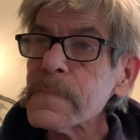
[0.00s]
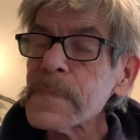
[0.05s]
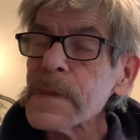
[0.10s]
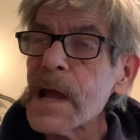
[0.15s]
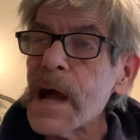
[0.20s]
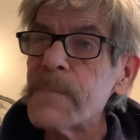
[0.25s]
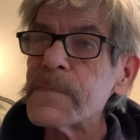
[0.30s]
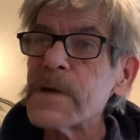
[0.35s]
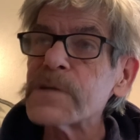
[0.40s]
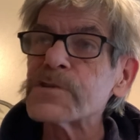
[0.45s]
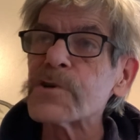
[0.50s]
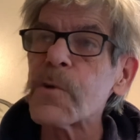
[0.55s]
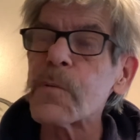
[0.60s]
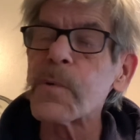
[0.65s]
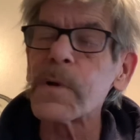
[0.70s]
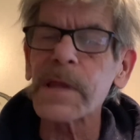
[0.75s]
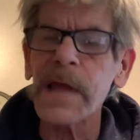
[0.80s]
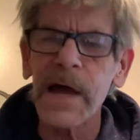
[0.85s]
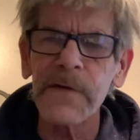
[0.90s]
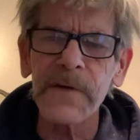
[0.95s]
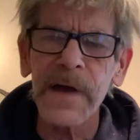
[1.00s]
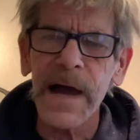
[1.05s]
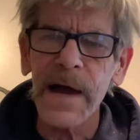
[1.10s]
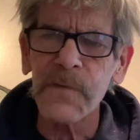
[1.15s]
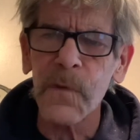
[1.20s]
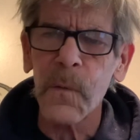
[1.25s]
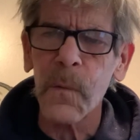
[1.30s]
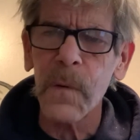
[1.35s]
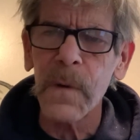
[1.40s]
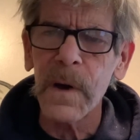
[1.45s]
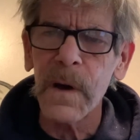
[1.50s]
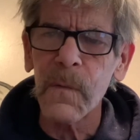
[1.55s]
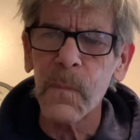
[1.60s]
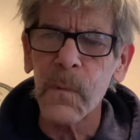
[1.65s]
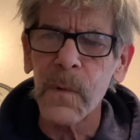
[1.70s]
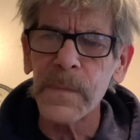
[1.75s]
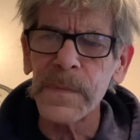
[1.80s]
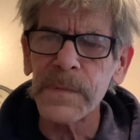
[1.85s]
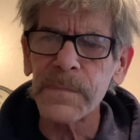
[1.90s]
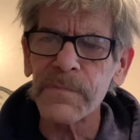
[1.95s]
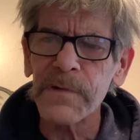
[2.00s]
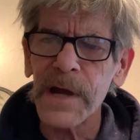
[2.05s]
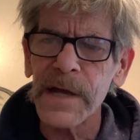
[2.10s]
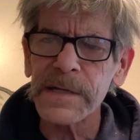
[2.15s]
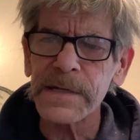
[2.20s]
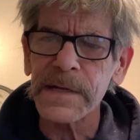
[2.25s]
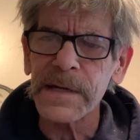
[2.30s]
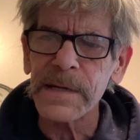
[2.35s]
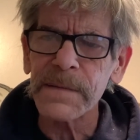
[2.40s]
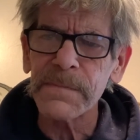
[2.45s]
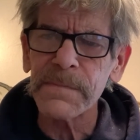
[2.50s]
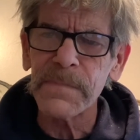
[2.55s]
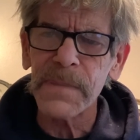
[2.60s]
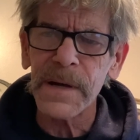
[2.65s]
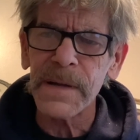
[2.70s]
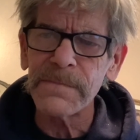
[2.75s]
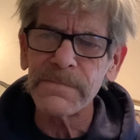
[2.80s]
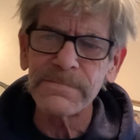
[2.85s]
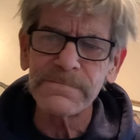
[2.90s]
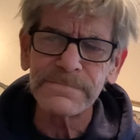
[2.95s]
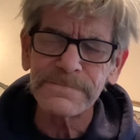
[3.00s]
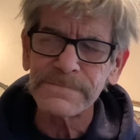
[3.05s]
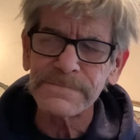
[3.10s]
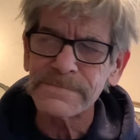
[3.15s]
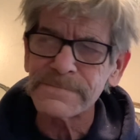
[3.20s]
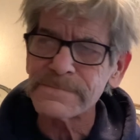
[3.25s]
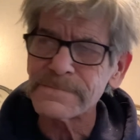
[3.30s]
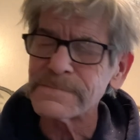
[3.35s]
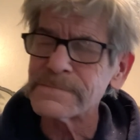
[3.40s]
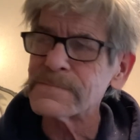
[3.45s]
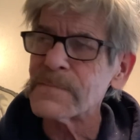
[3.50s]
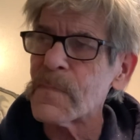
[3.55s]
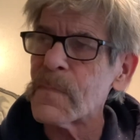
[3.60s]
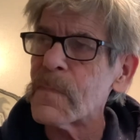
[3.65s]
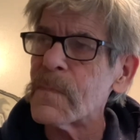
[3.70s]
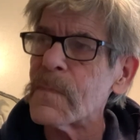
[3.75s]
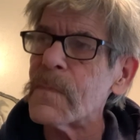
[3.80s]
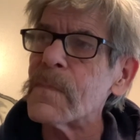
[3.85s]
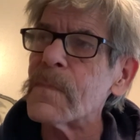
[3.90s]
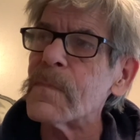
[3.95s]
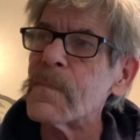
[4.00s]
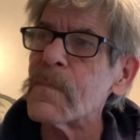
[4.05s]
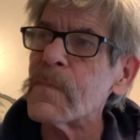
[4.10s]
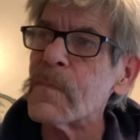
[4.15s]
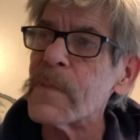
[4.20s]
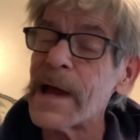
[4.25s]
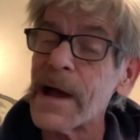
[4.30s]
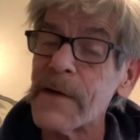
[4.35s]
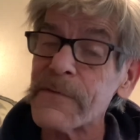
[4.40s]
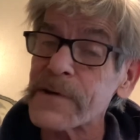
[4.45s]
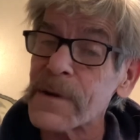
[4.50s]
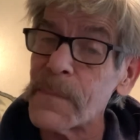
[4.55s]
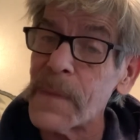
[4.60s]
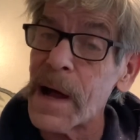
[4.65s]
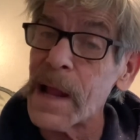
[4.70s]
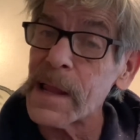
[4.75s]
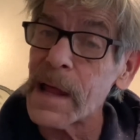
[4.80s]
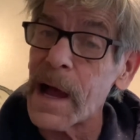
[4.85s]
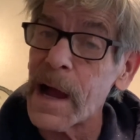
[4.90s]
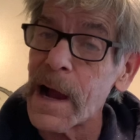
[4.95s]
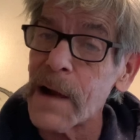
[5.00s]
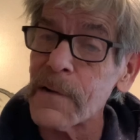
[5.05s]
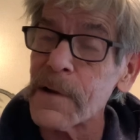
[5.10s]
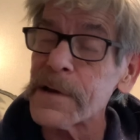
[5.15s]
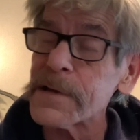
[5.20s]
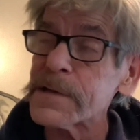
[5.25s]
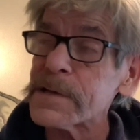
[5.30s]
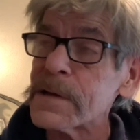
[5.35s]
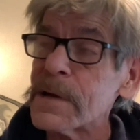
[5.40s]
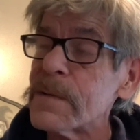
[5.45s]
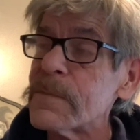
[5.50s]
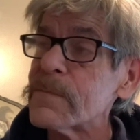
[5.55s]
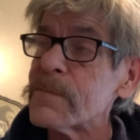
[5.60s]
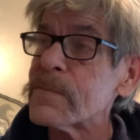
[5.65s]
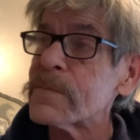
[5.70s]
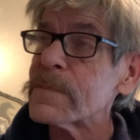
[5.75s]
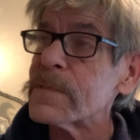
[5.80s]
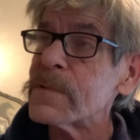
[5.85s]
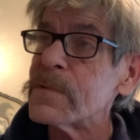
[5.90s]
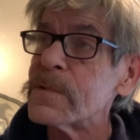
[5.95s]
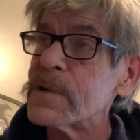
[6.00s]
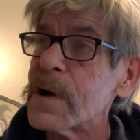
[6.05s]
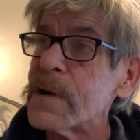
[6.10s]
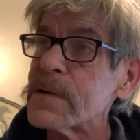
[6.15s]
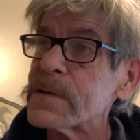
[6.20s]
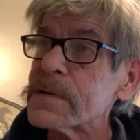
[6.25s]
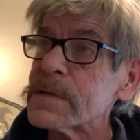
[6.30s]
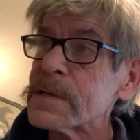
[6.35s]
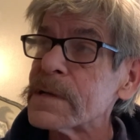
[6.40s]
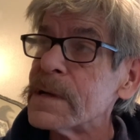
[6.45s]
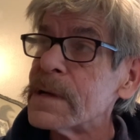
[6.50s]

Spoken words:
I'm not sure we'll ever have a woman president, but we have Kamala Harris, so who knows?